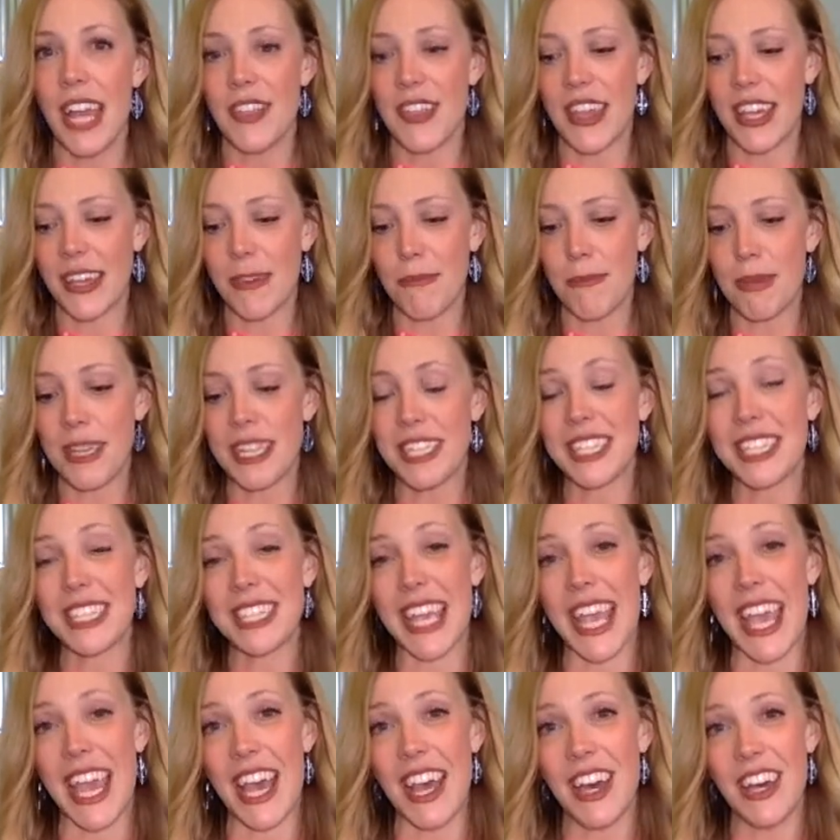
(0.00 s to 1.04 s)
They can be
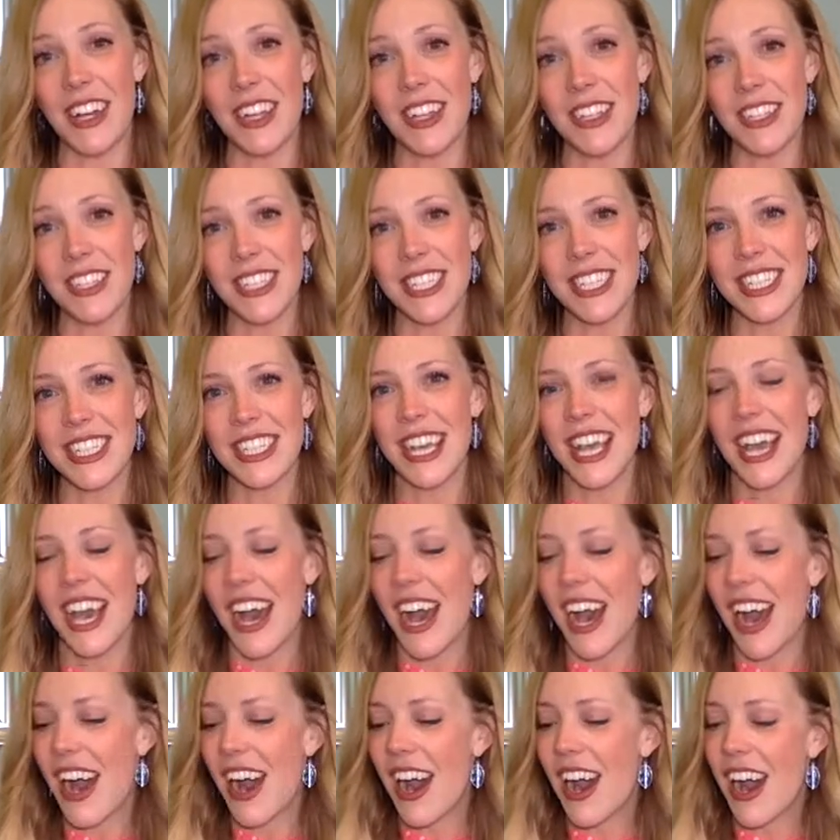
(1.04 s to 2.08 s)
scales.
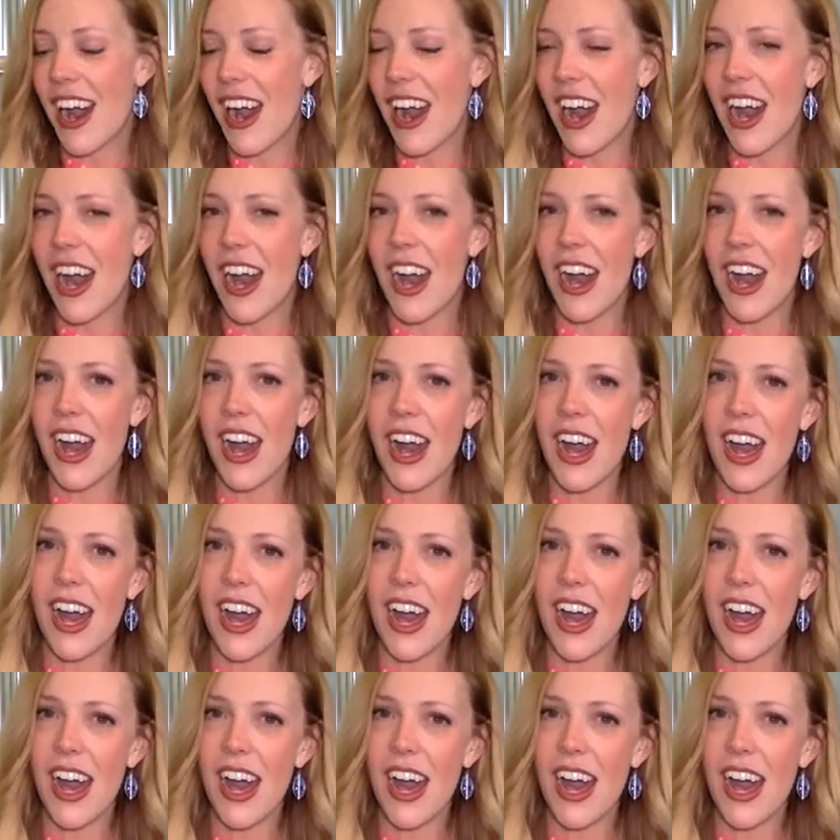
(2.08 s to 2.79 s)
Ah!